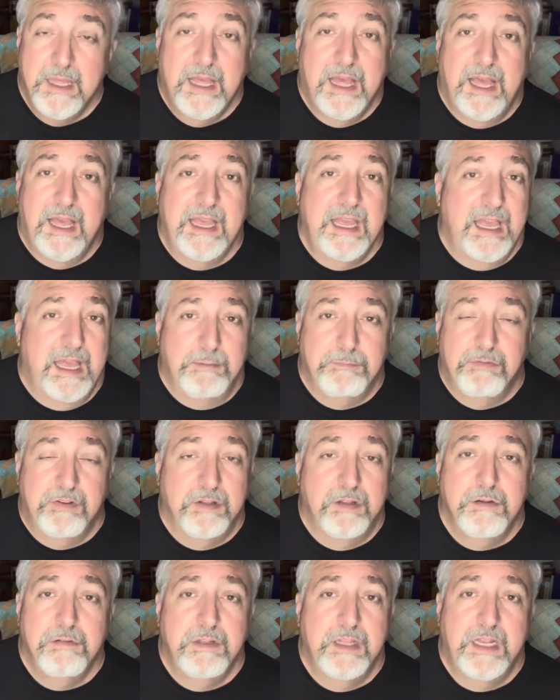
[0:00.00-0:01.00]
I
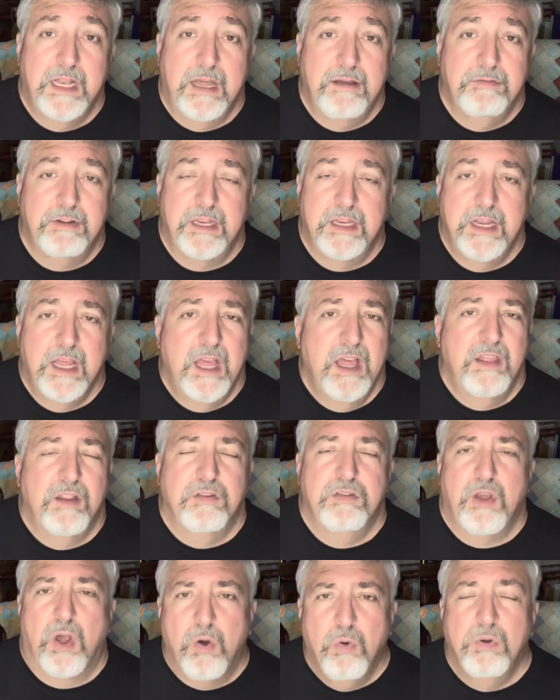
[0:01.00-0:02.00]
absolutely loved it.
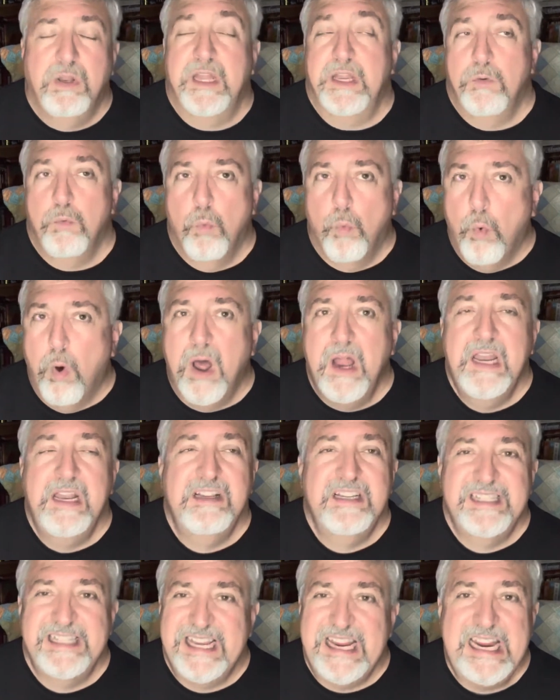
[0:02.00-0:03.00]
There's only one
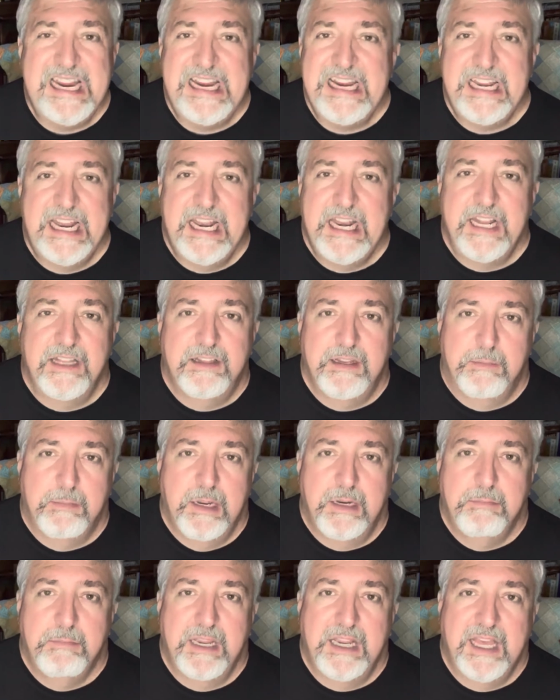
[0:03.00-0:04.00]
scene in it that
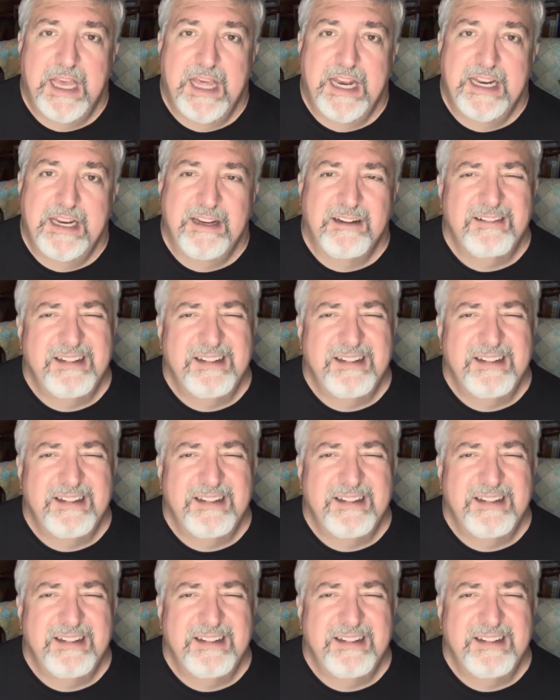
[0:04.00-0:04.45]
made me kind of go,